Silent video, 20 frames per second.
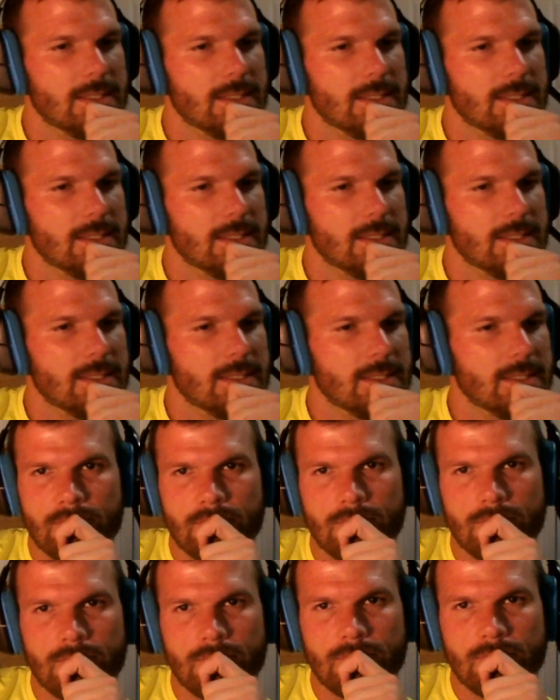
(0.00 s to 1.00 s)
Okay.
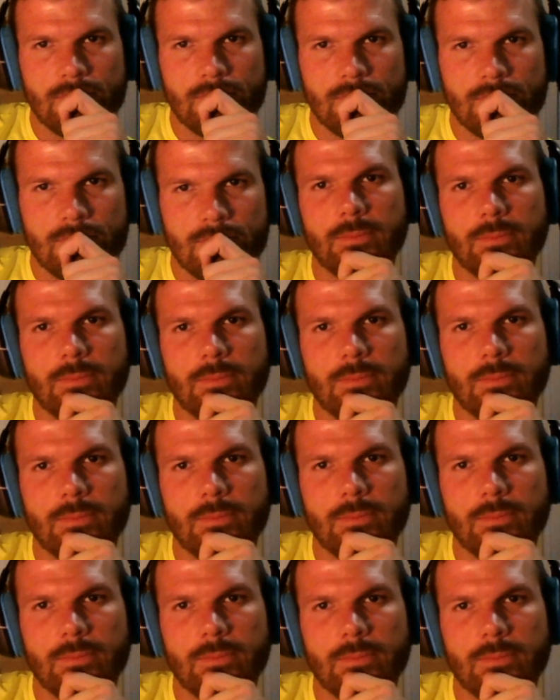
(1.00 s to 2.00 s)
Okay. I
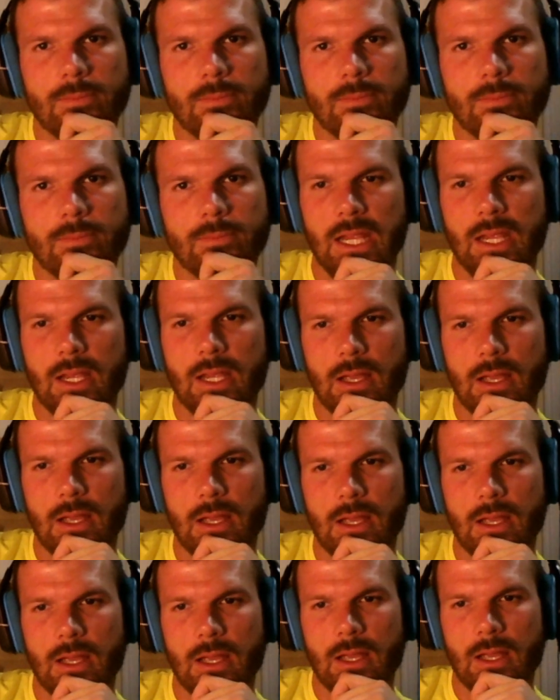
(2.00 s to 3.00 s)
see what you're saying
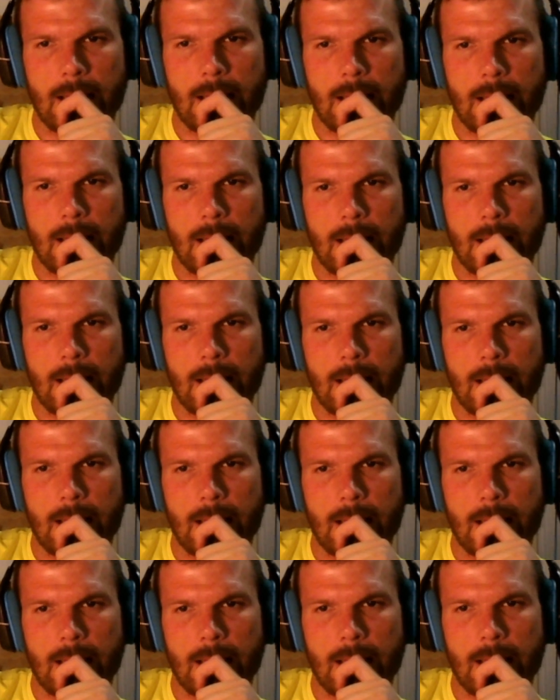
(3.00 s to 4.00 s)

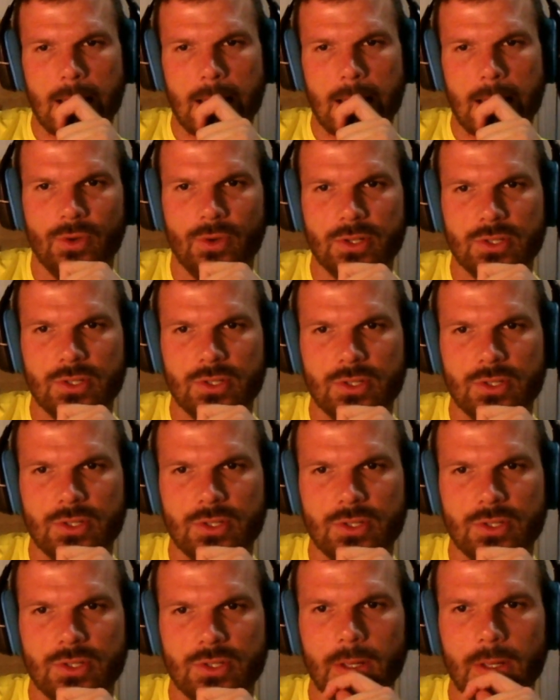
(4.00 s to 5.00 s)
with the frontal
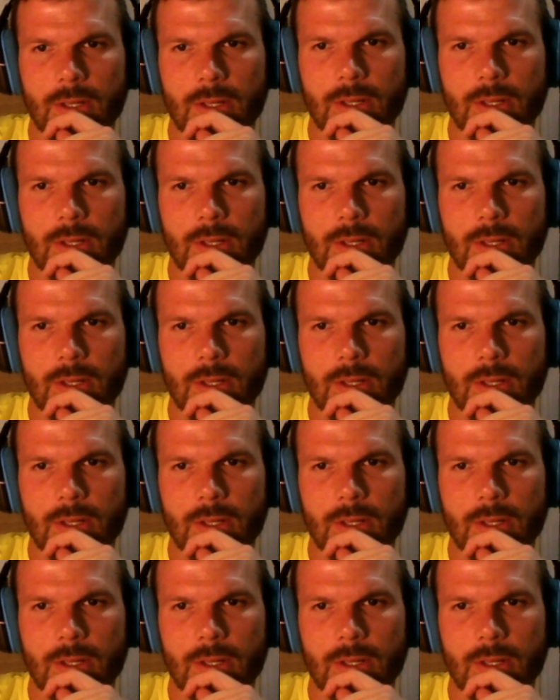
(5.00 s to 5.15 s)
lobe.